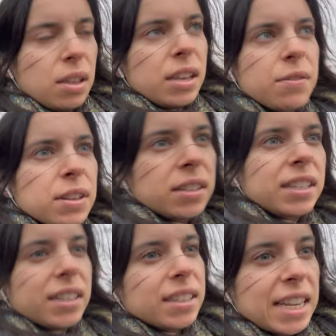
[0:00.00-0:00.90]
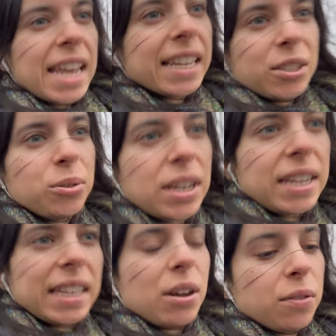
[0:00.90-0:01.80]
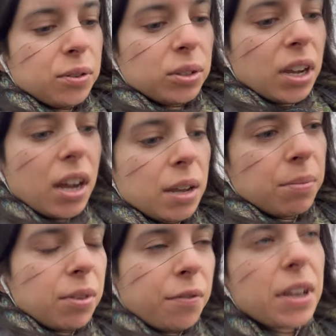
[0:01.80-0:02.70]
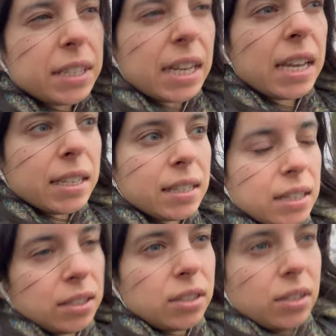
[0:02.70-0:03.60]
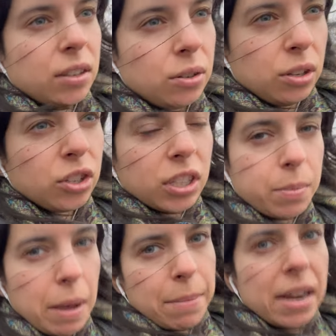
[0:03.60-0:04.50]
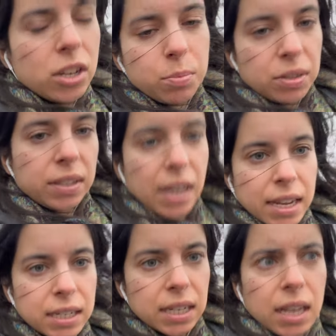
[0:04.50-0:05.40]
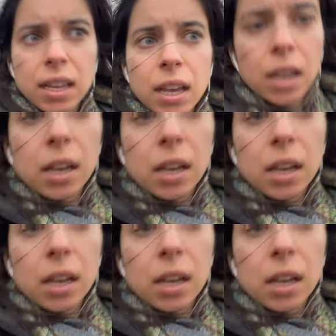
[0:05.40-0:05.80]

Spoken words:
Even to take 2 days out of your time, the first day is you can just about manage, but the second day,